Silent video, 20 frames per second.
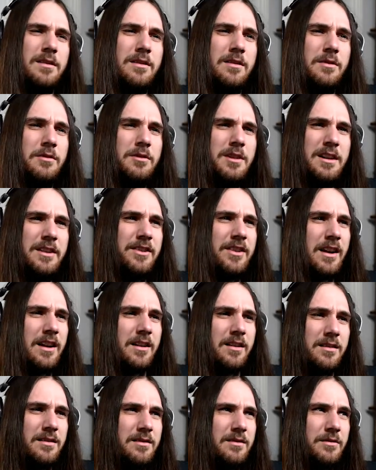Wait a
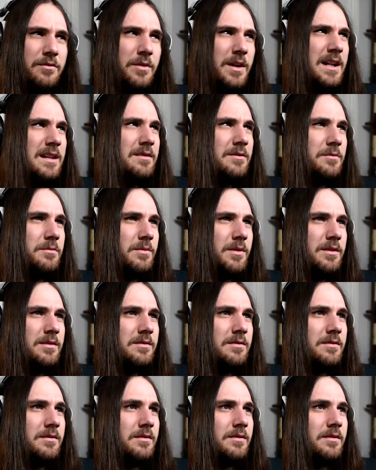second. Wait, what?
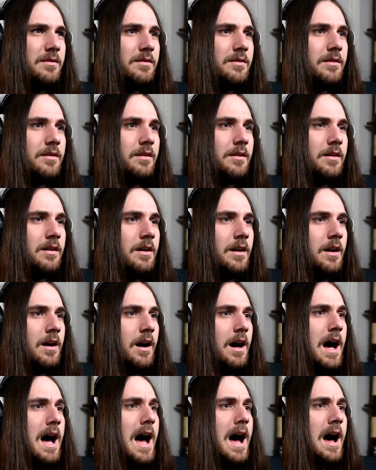
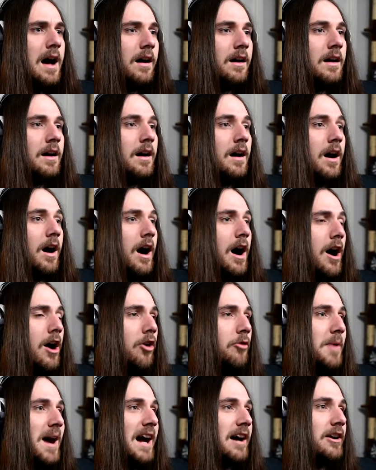Ah! Oh
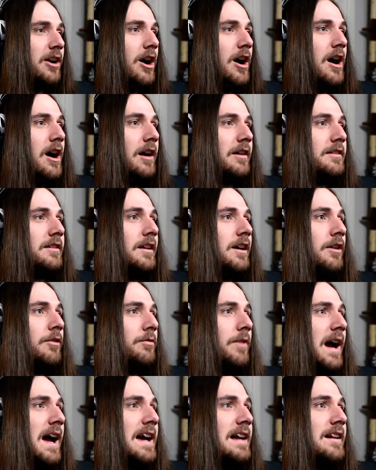my god!
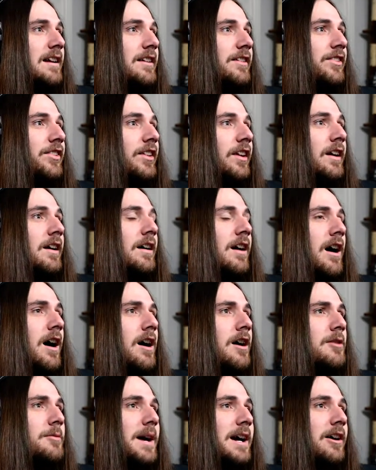Raiders!
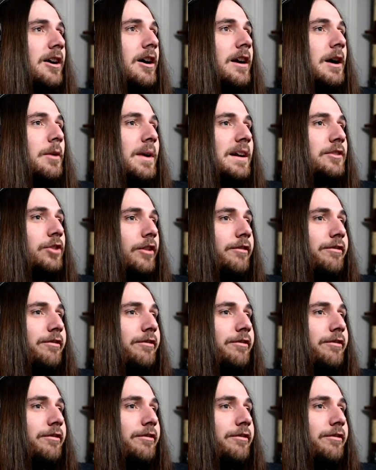Oh my god, I went too